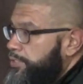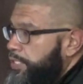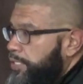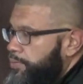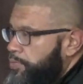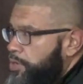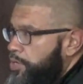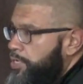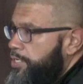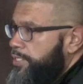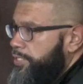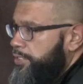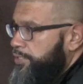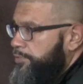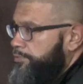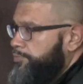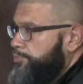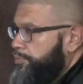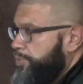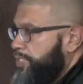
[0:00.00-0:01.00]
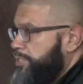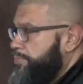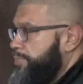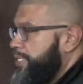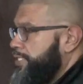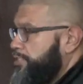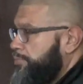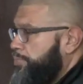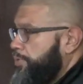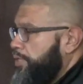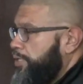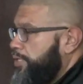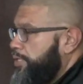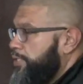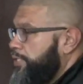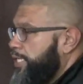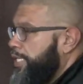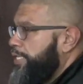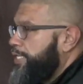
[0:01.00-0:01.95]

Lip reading: Tom Hardy. It's a pretty major part.